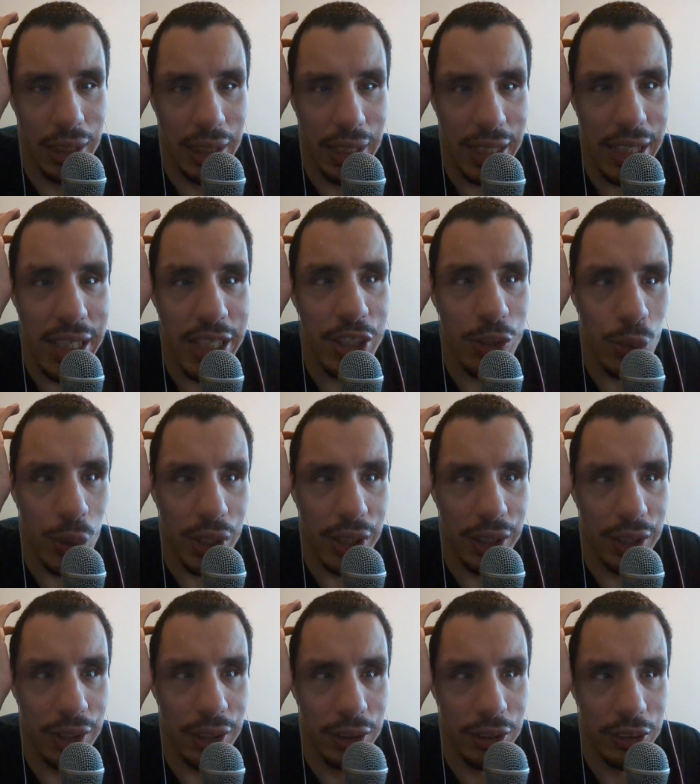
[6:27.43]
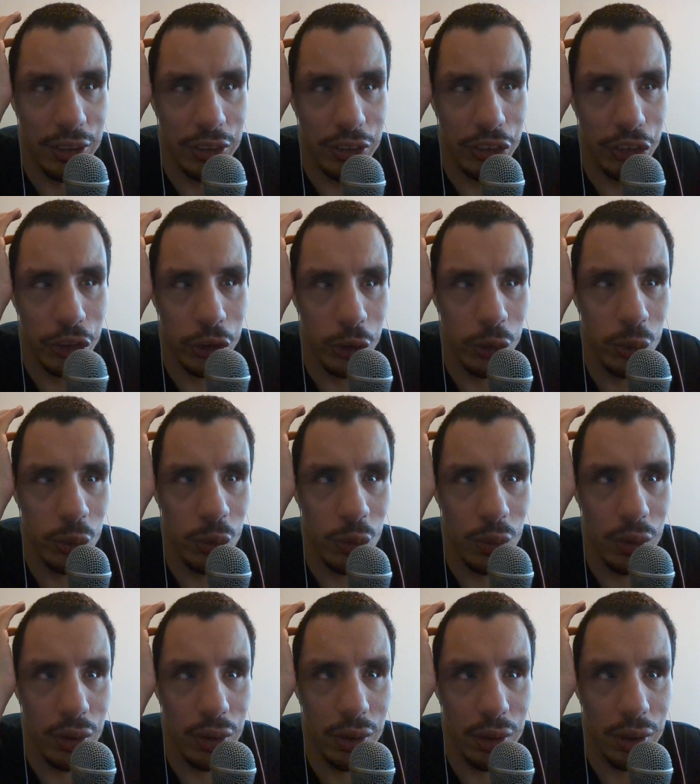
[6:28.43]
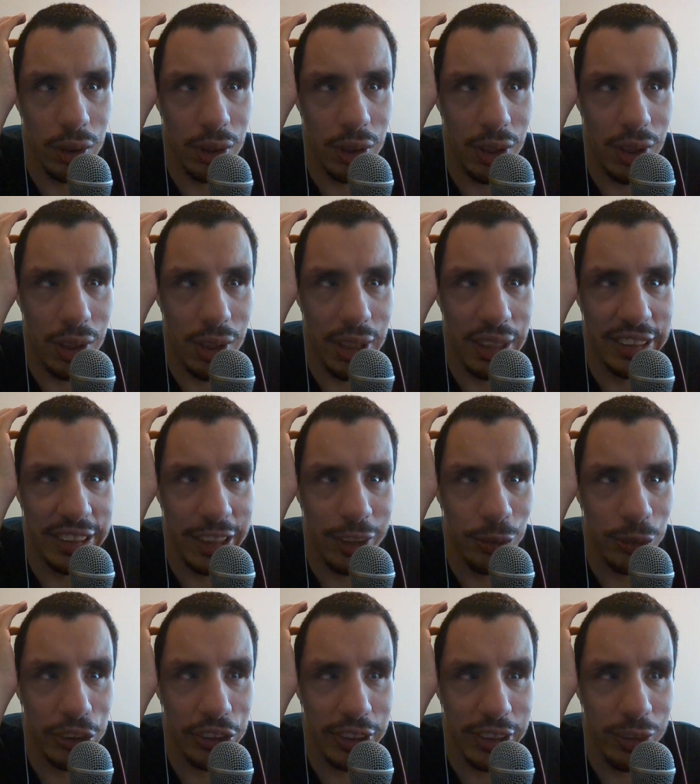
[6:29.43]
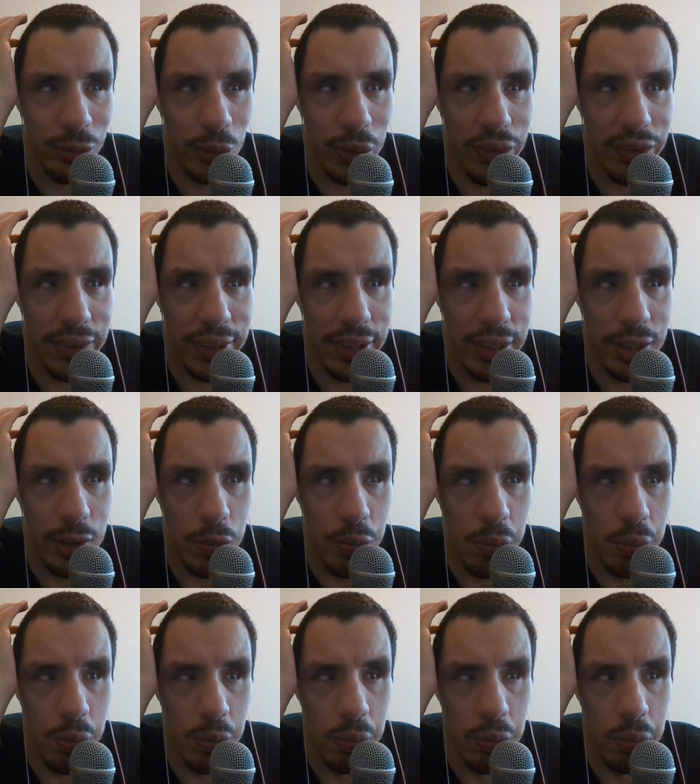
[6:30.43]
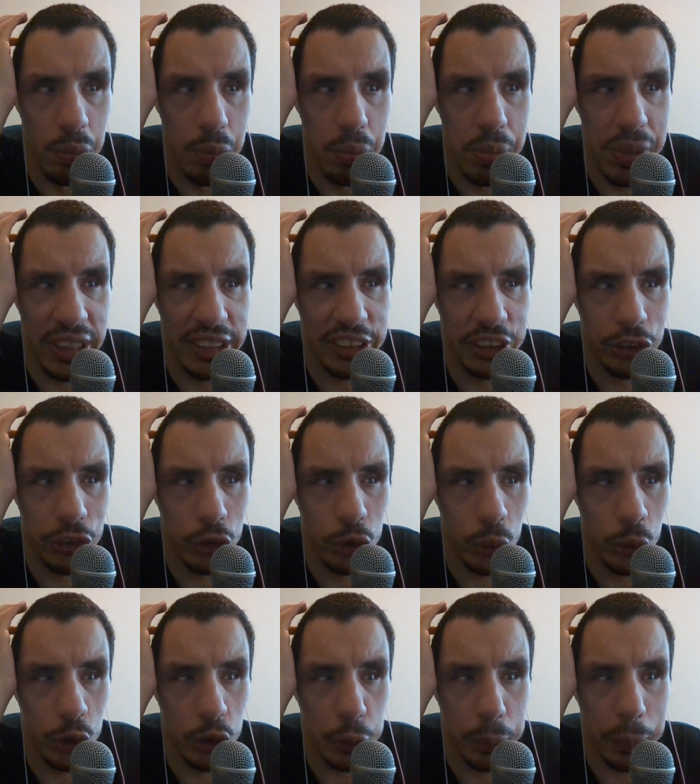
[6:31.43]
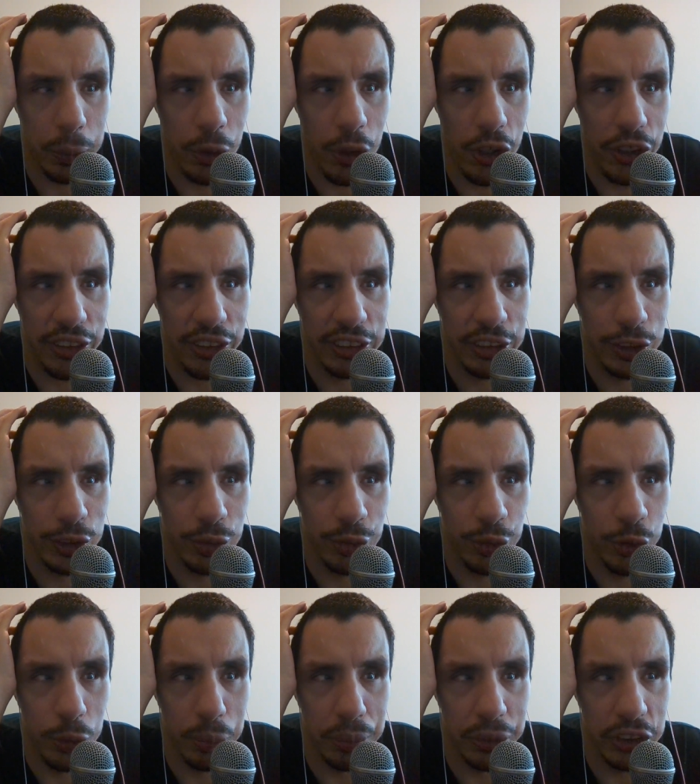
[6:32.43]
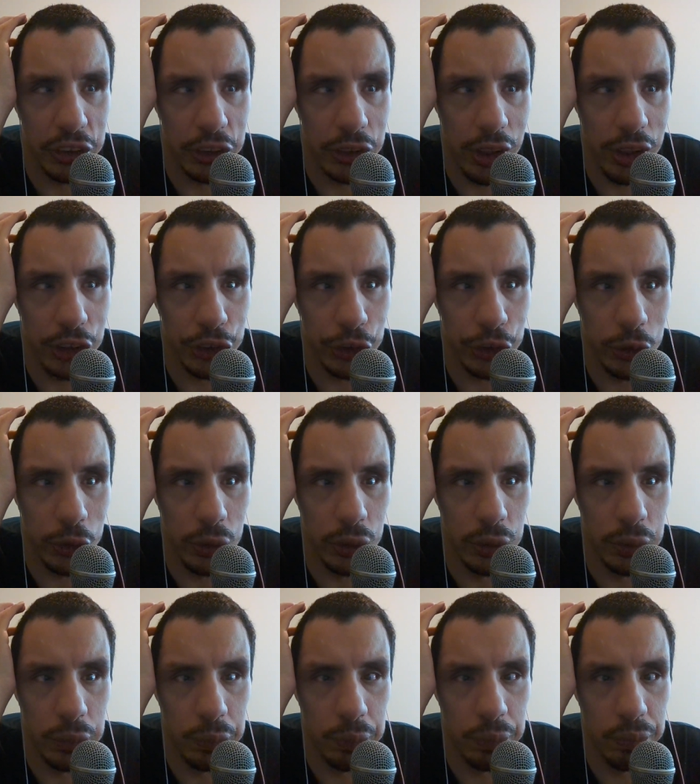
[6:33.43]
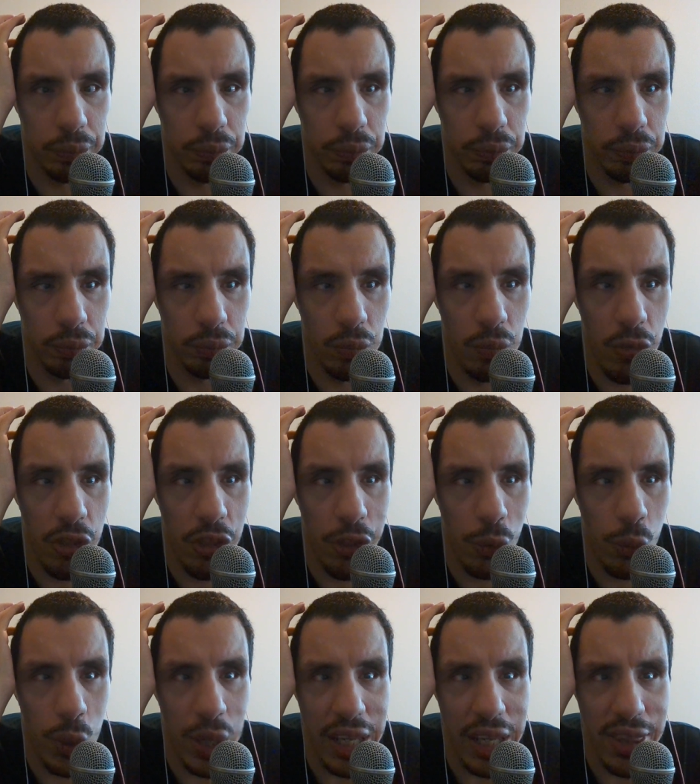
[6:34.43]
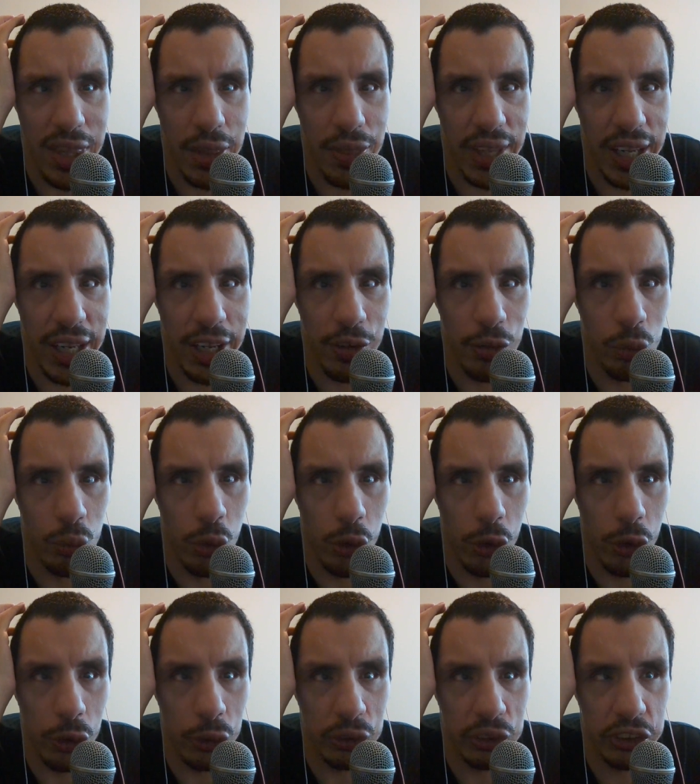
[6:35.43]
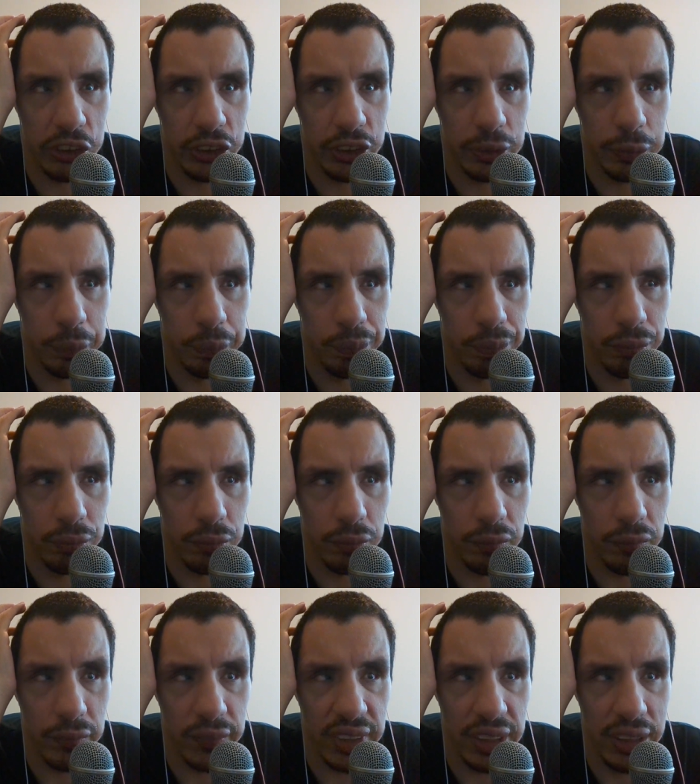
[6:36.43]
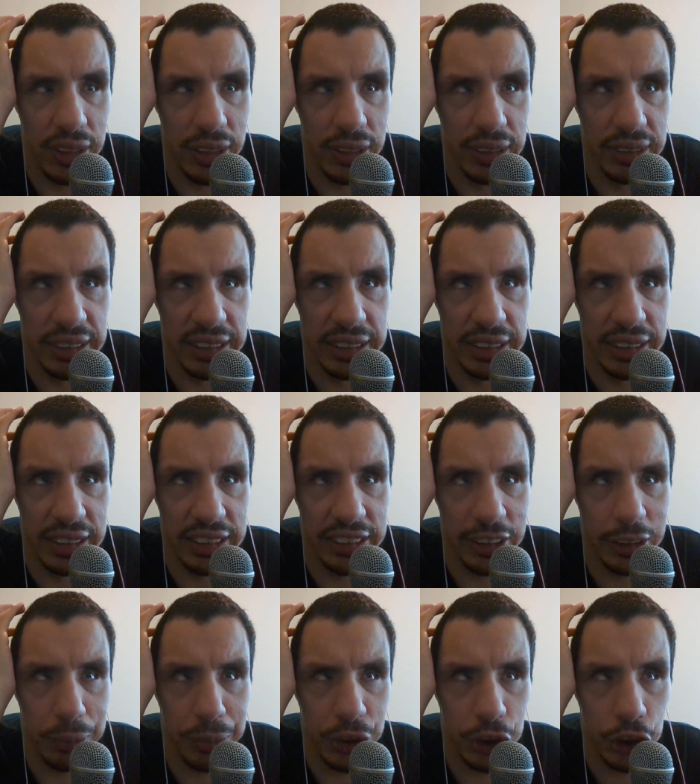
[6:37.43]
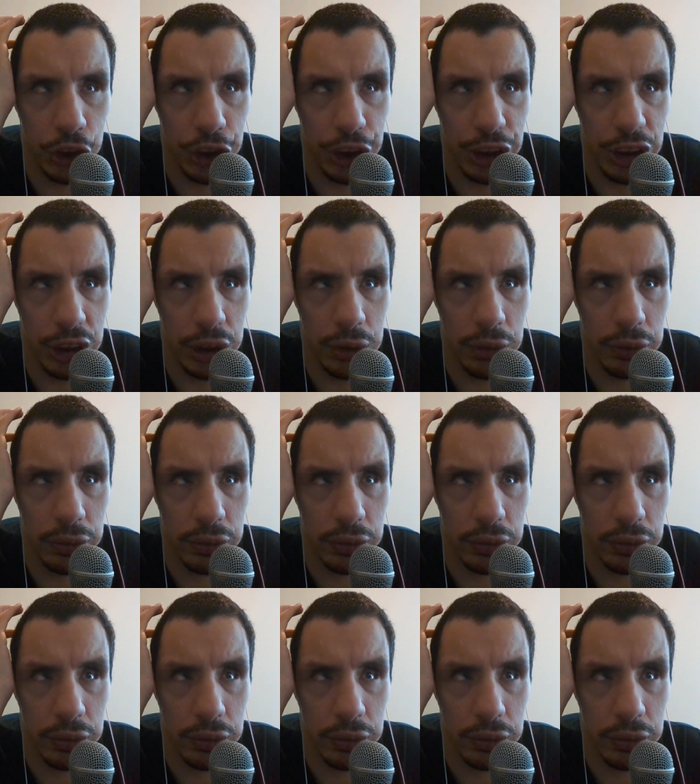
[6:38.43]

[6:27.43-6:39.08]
Anyway, so as I was saying with the Best Choice Products foot massager, the way that works is it's a machine,